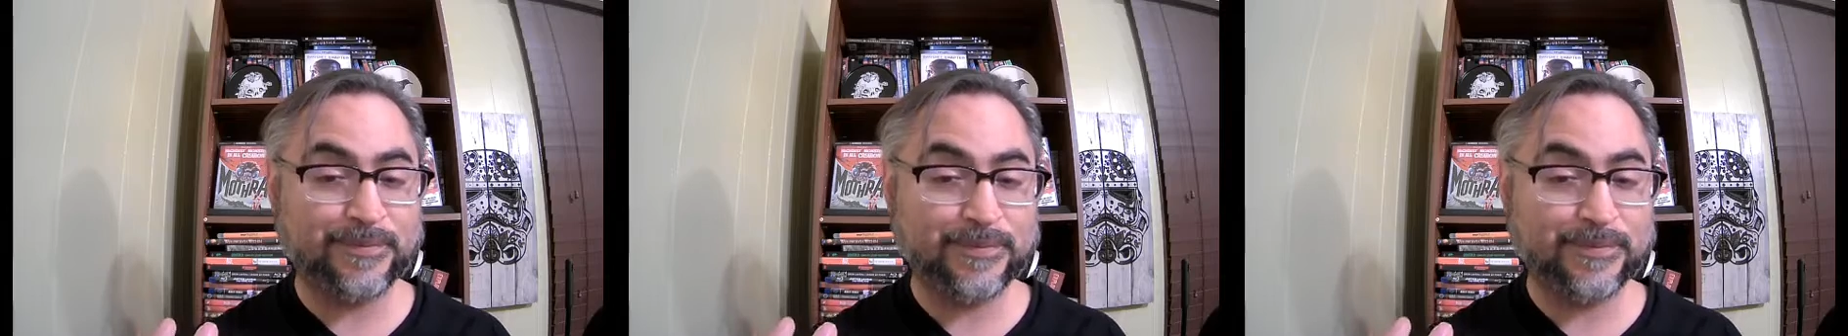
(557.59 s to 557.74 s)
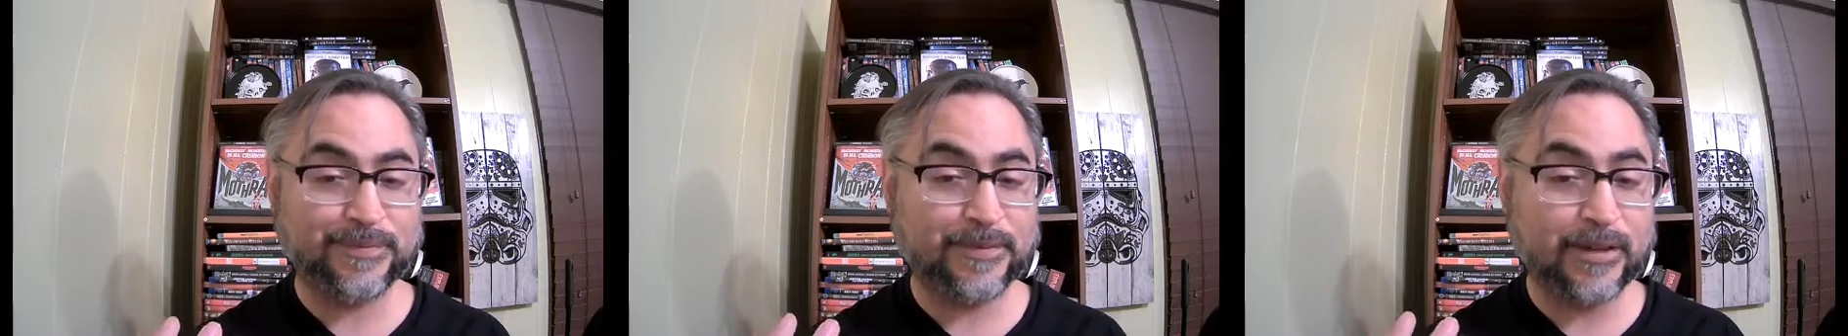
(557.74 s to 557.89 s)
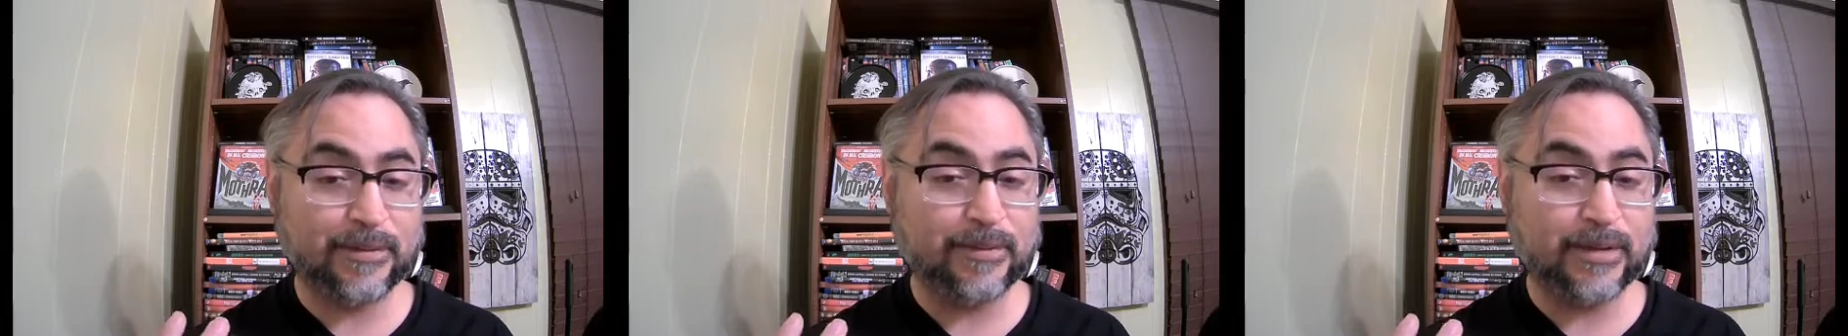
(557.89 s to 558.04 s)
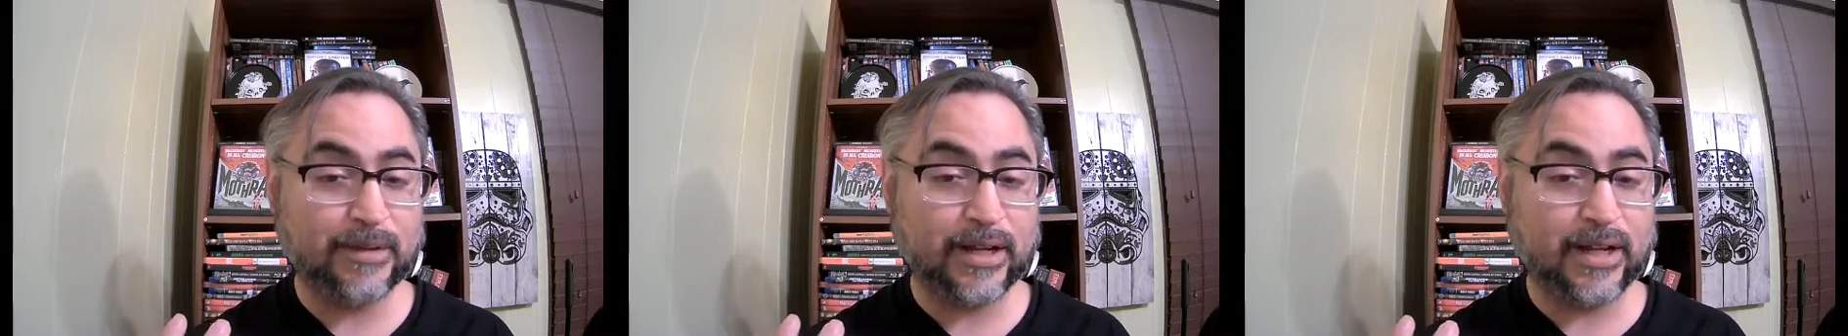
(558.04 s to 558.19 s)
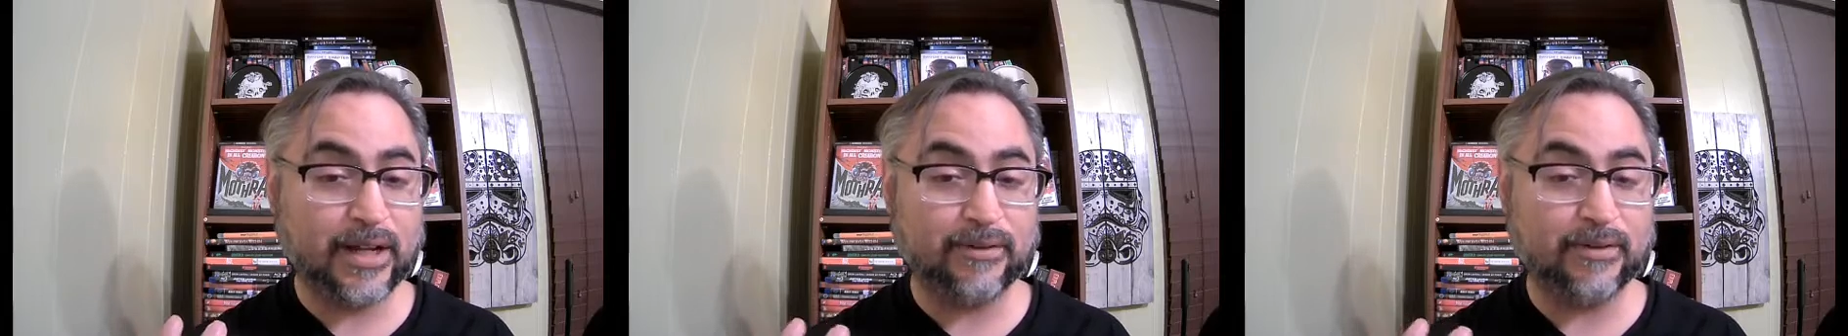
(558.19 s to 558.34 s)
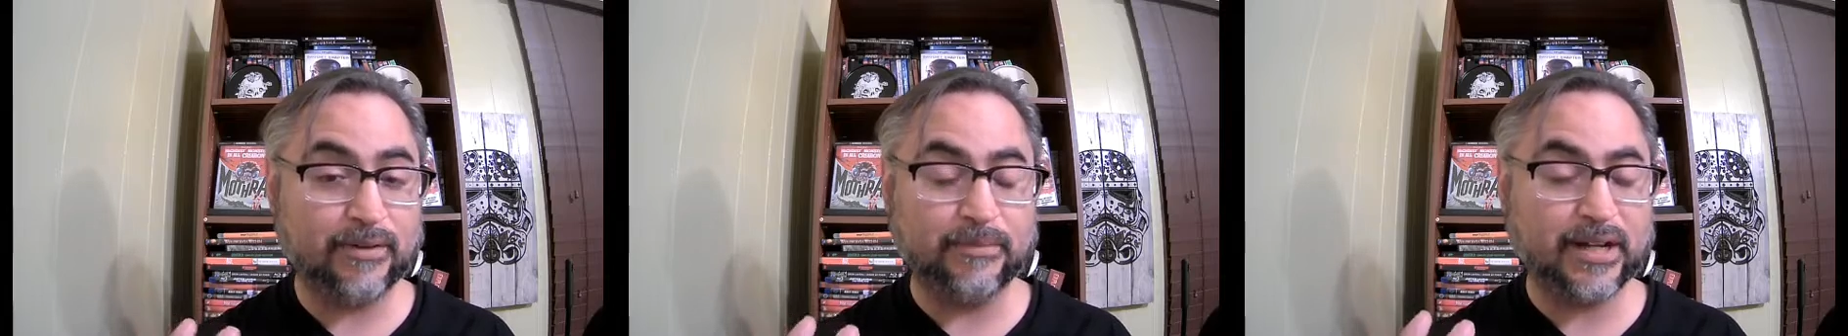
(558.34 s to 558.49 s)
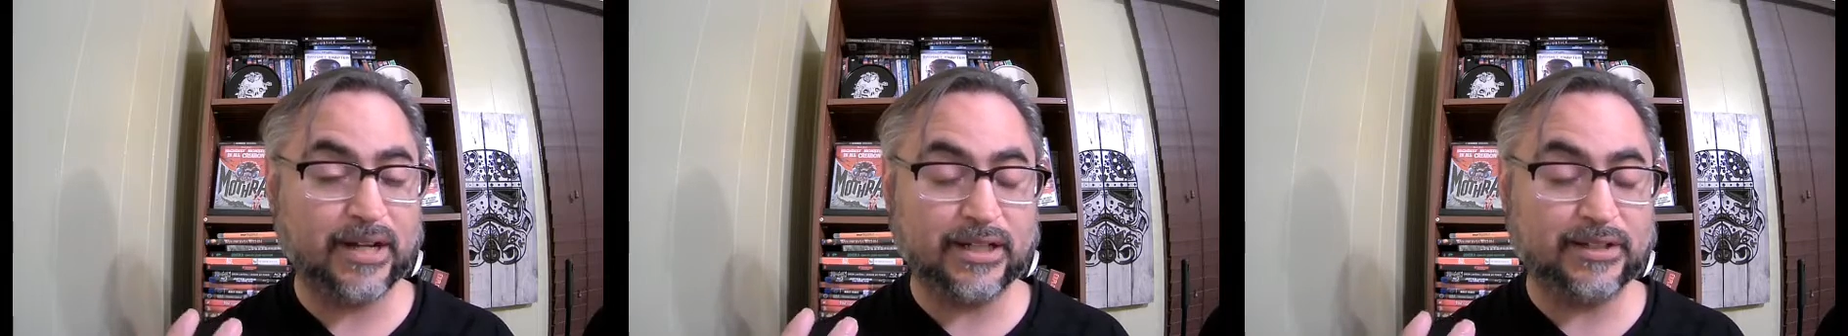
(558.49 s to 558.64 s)

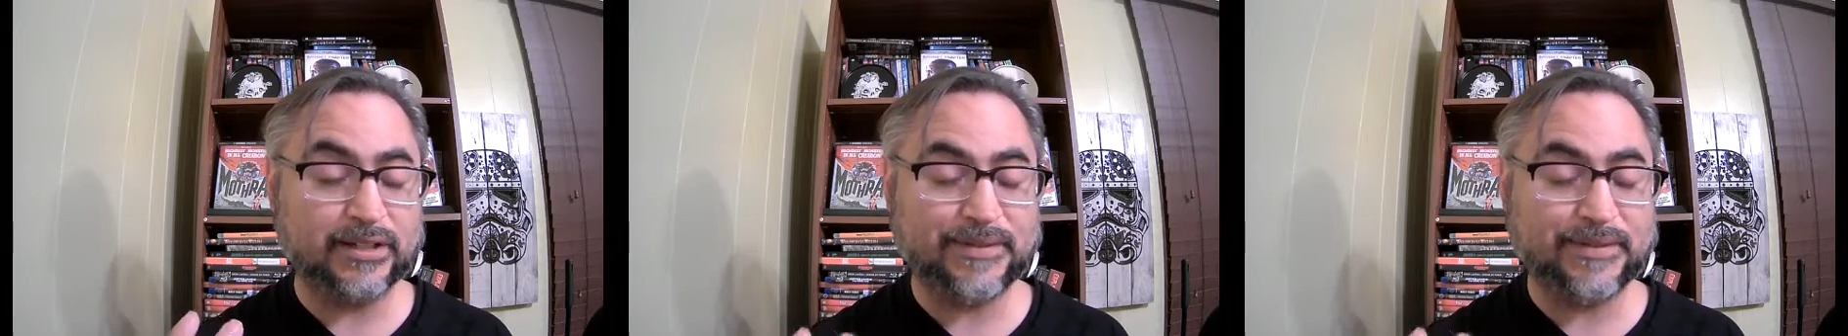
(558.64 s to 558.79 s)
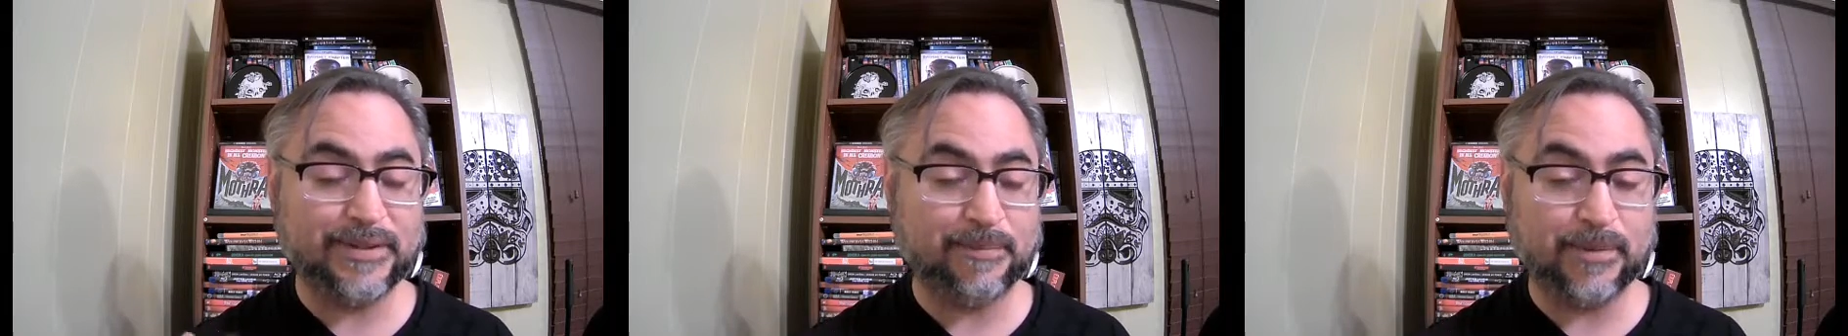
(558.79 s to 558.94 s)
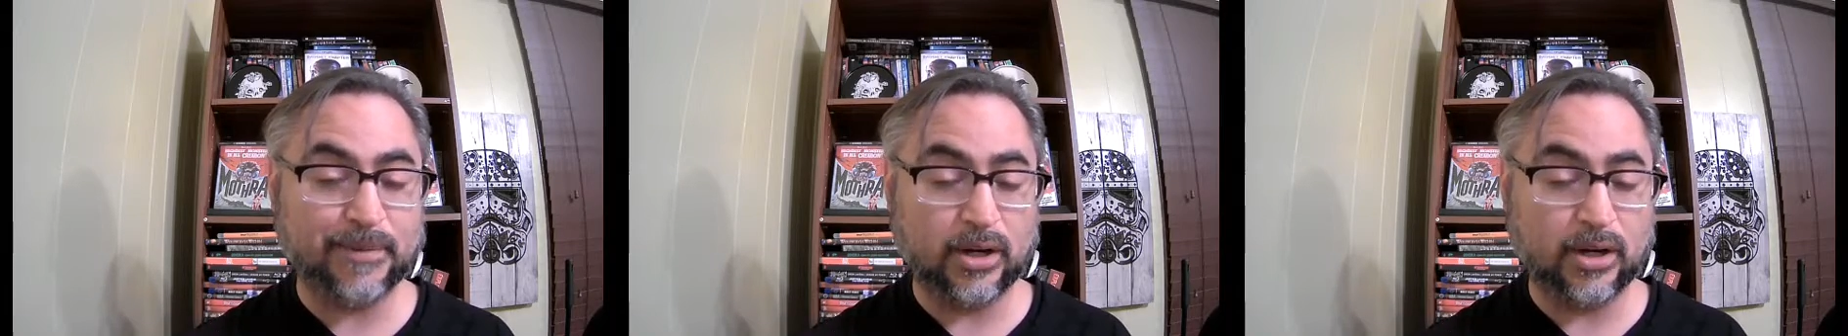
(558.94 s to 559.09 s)
whatever, because of some